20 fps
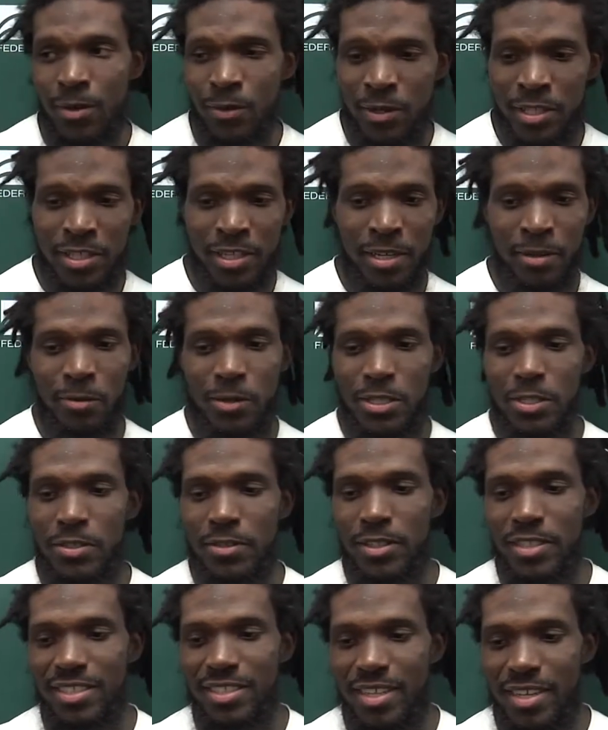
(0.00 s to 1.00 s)
We think we
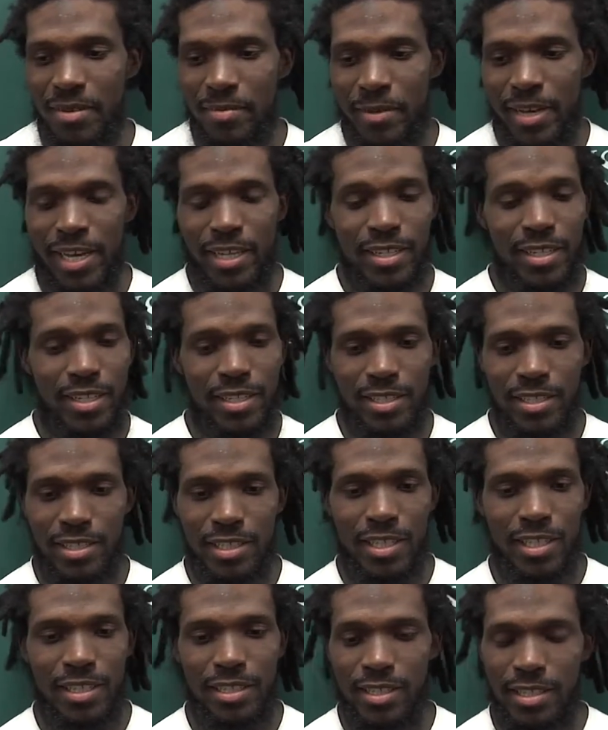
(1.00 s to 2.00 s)
doing something bad. They're
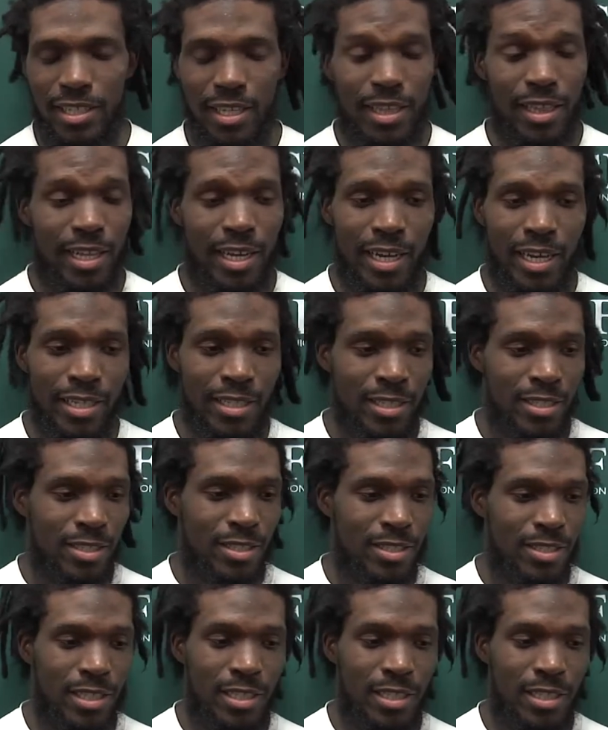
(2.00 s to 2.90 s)
the D-liners,